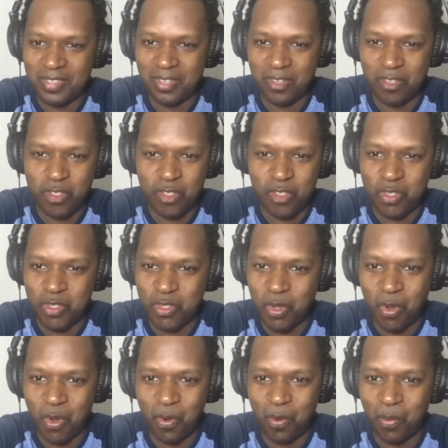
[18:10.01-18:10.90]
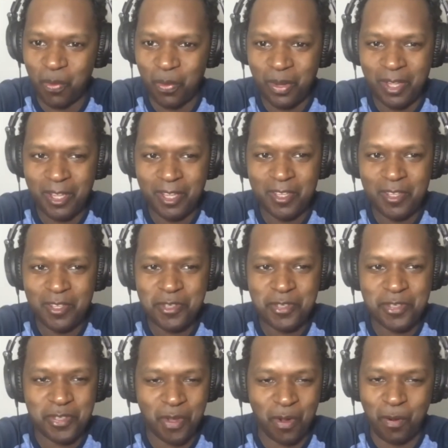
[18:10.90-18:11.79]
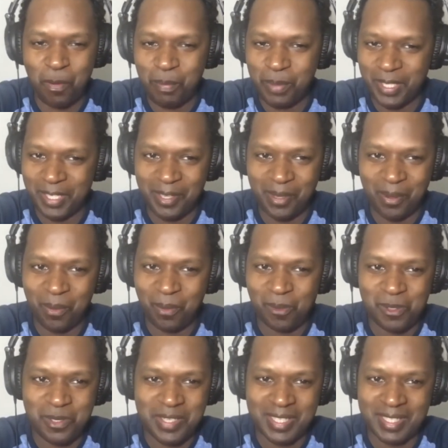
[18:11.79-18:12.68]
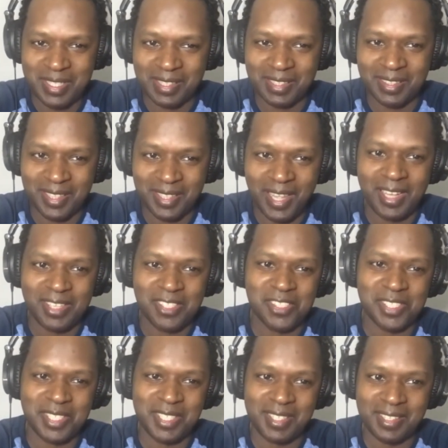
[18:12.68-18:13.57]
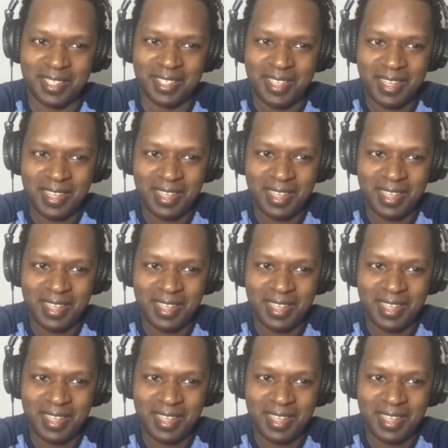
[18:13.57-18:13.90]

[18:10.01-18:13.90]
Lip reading: There's so many holes in the logic